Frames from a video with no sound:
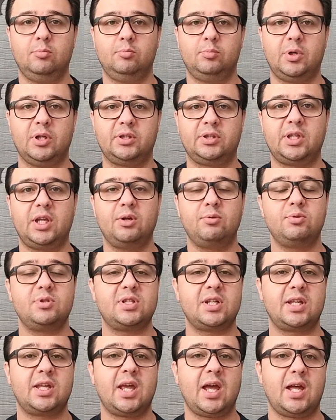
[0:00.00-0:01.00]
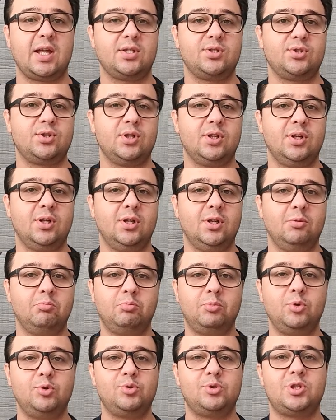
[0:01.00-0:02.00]
But there is a catch.
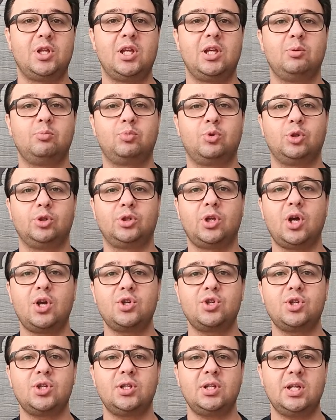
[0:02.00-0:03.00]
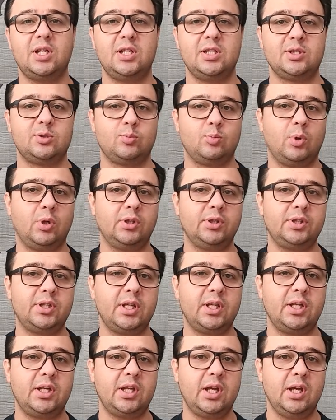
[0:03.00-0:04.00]
Boosting production is one
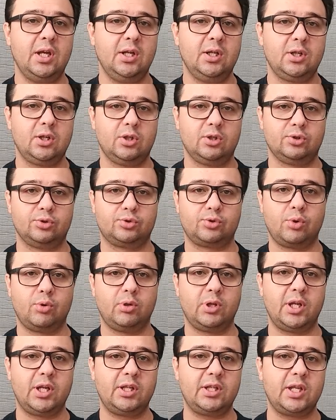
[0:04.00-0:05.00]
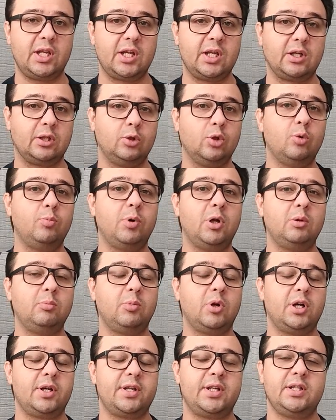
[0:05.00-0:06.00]
thing, controlling the global
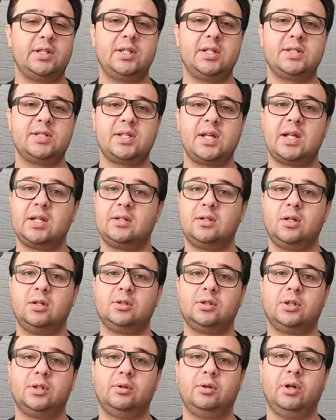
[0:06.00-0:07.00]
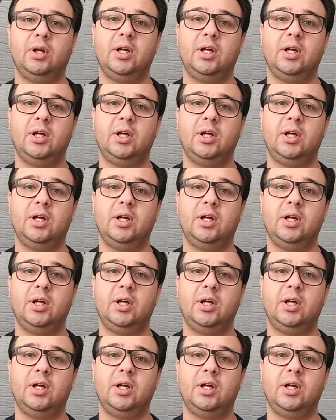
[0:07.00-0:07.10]
market is another.